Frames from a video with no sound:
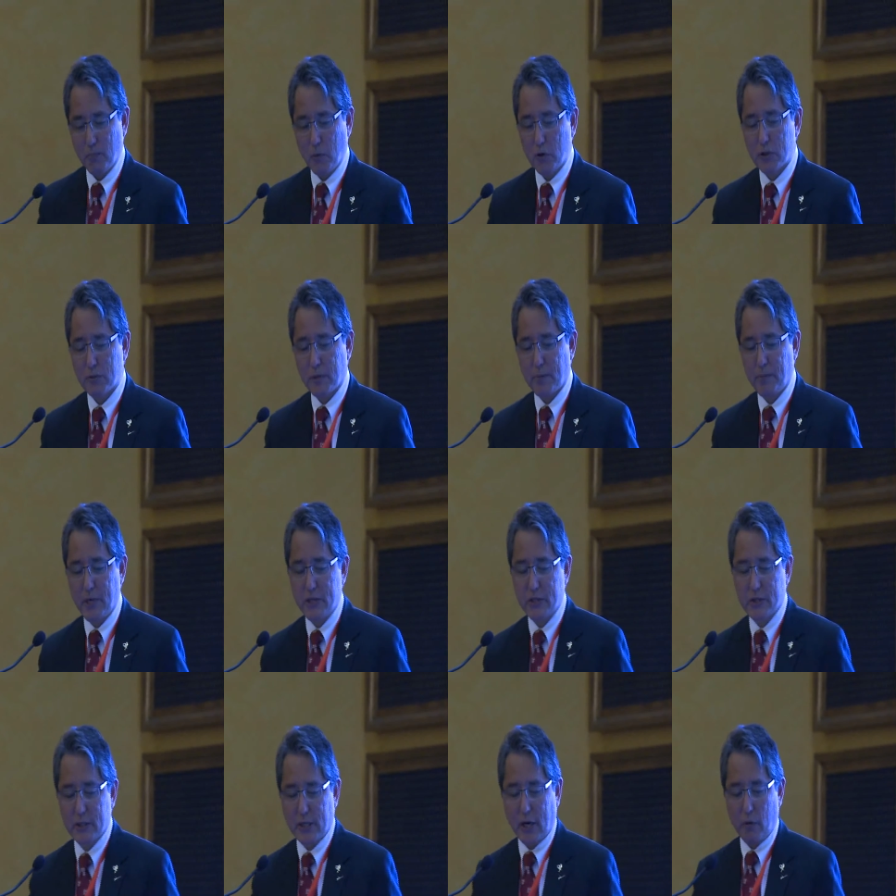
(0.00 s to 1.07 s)
most of my
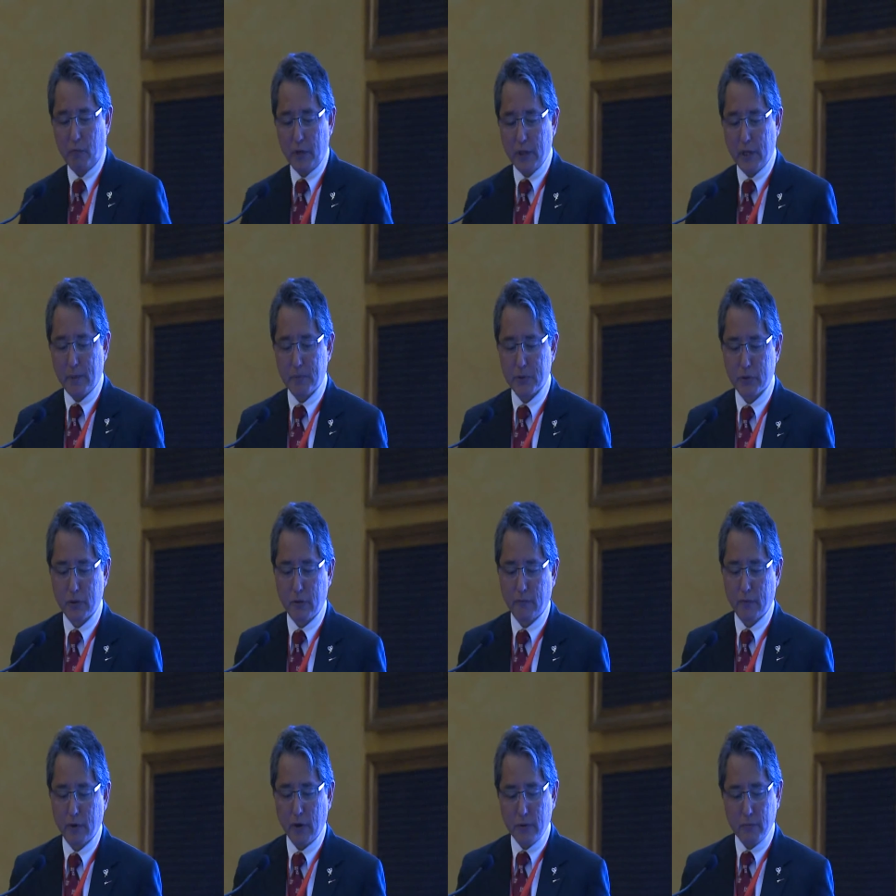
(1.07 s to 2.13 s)
patients that I re-laparoscope
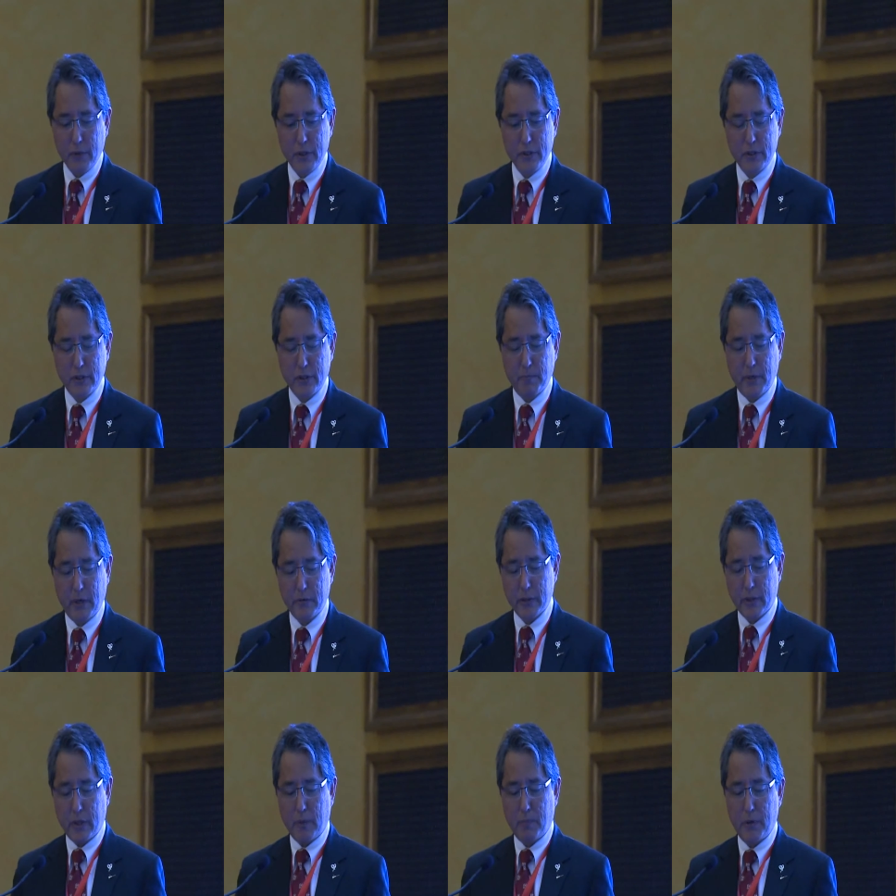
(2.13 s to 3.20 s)
for other reasons of
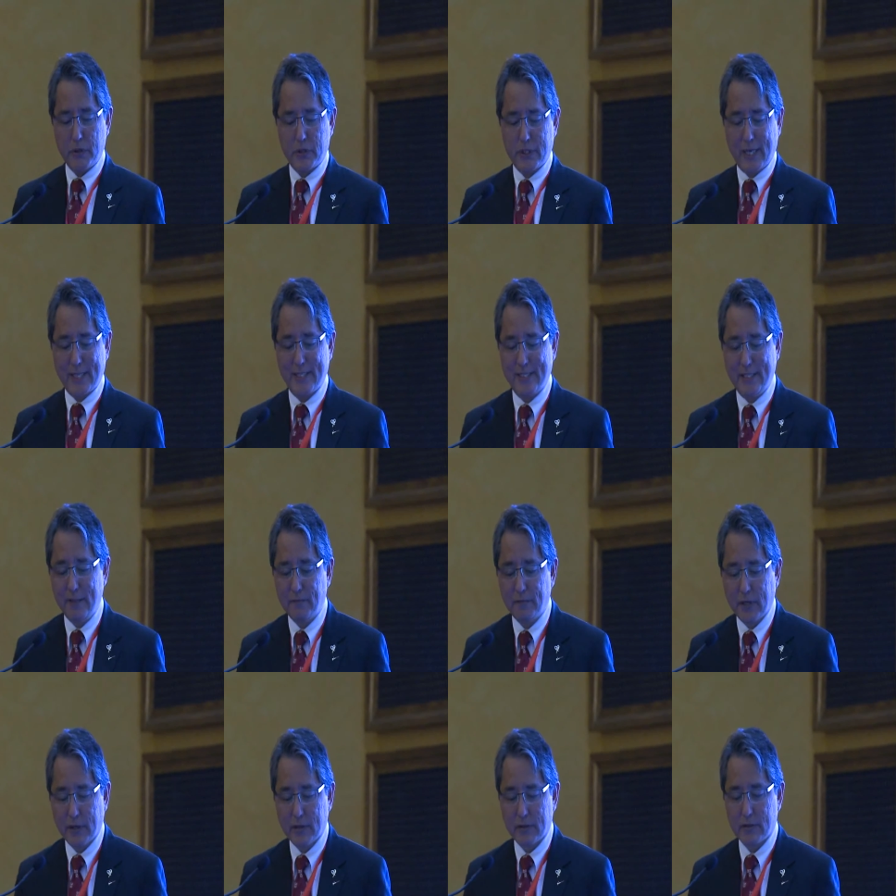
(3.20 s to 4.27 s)
bariatric operation has
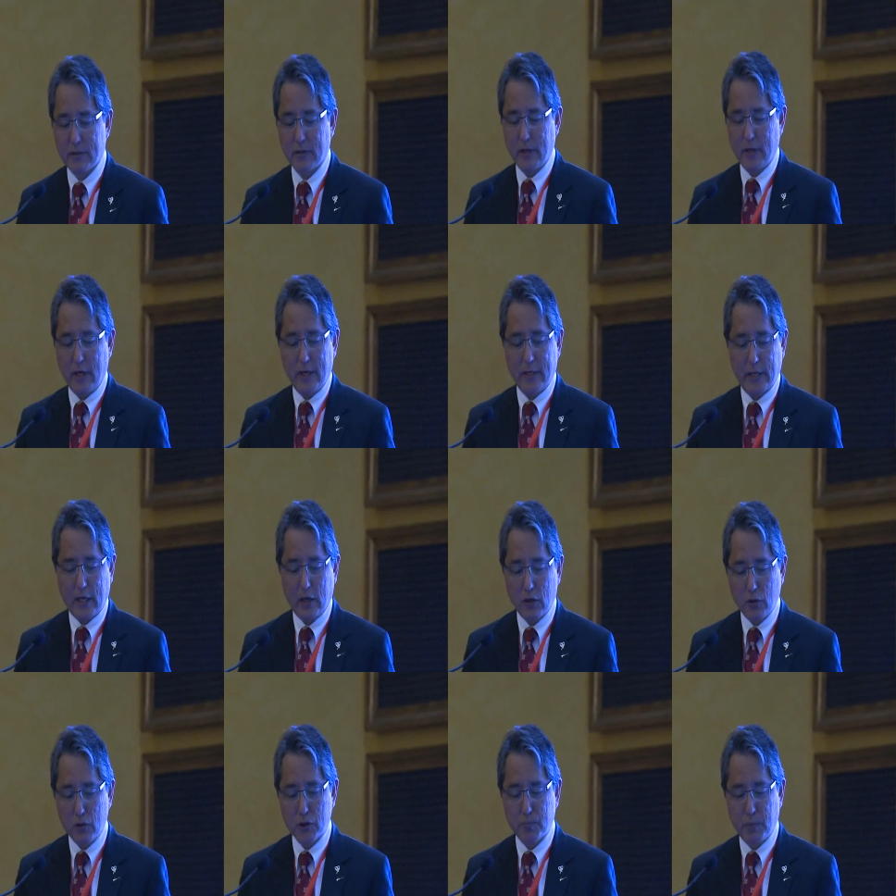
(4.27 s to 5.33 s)
defects that
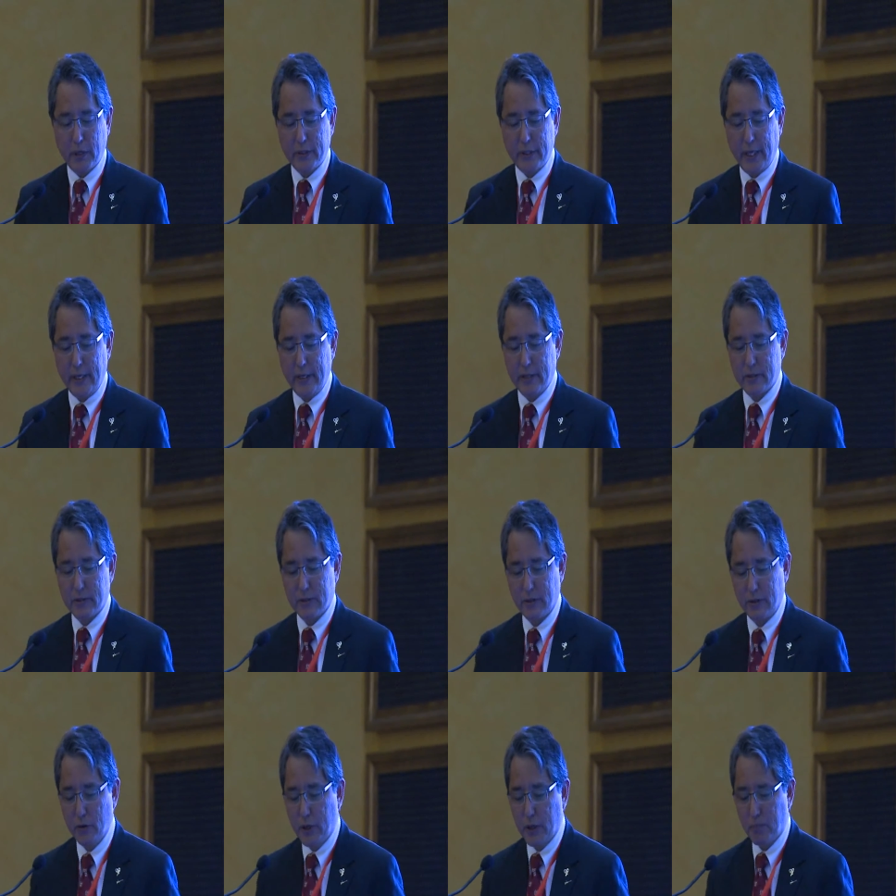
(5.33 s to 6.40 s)
close spontaneously.
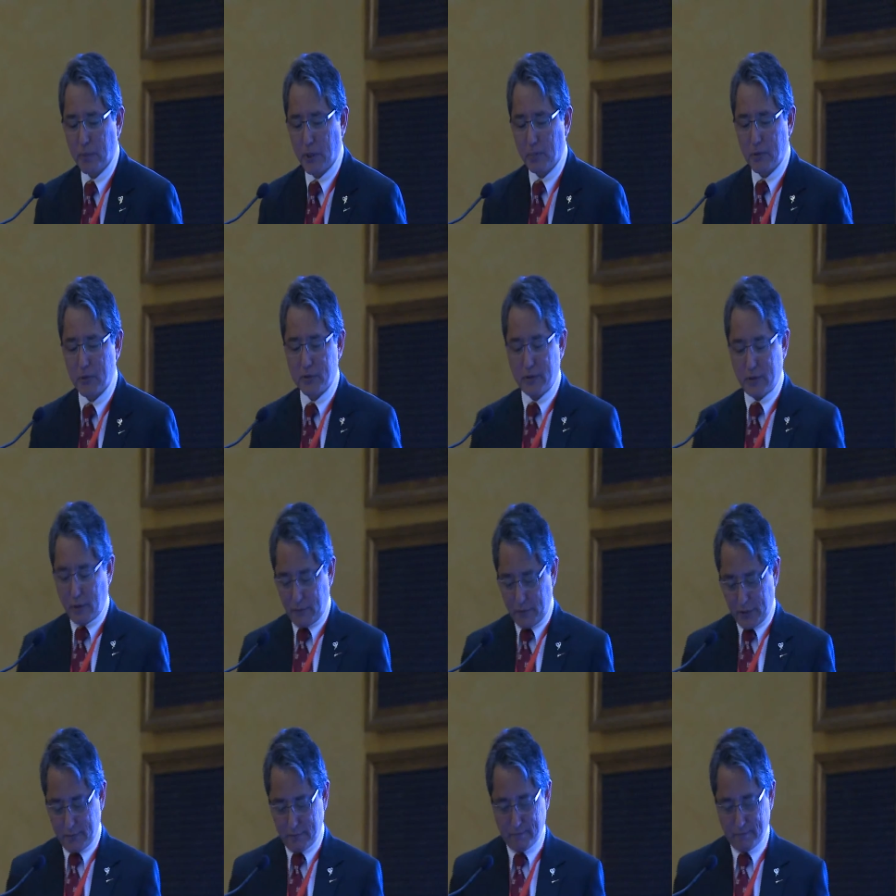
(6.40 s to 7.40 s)
You can publish, love you.